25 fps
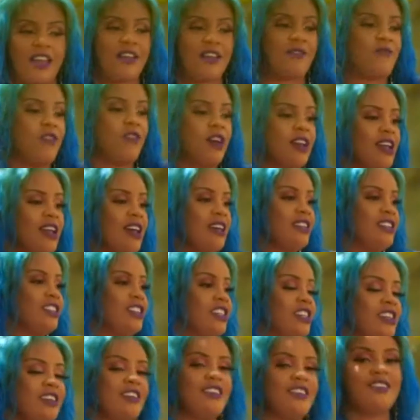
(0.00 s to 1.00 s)
Check about the
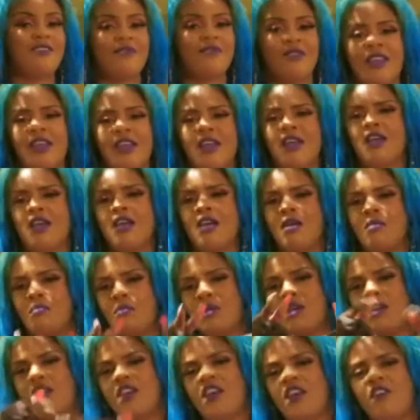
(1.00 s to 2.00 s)
noise in the background. I don't
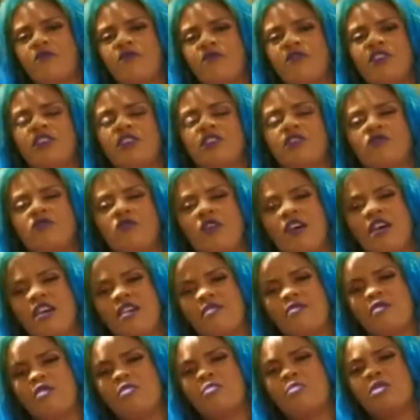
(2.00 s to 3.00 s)
know, I vlog on the go
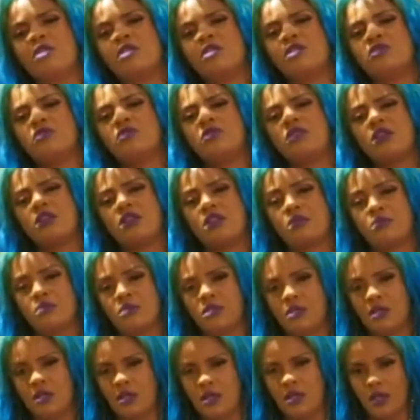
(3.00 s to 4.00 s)
on. You
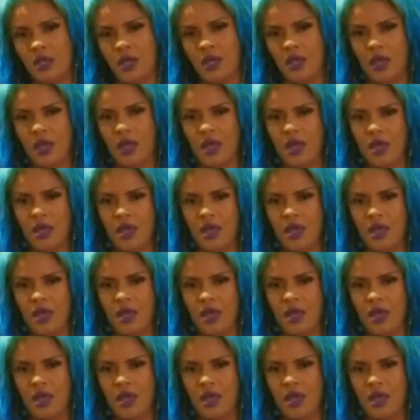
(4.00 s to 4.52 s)
know what I mean?